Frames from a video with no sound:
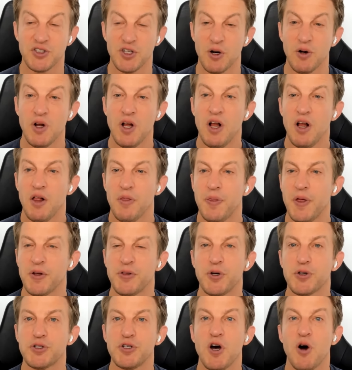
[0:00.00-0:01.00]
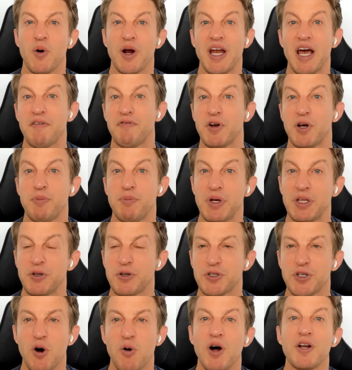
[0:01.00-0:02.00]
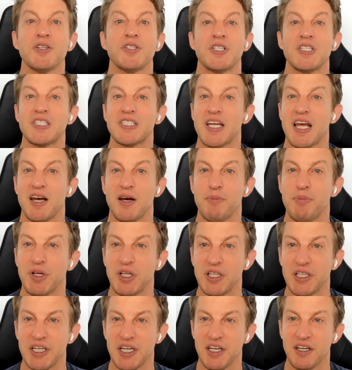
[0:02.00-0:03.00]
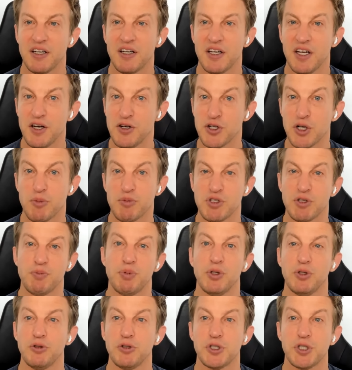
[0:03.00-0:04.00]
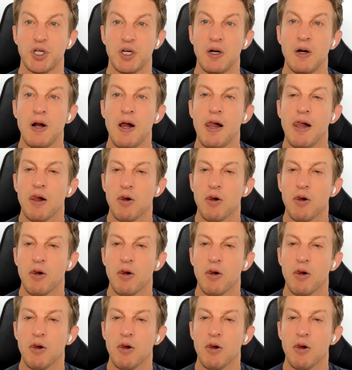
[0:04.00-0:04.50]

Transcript: So there's no inevitability, there's no unsustainability in terms of pollution.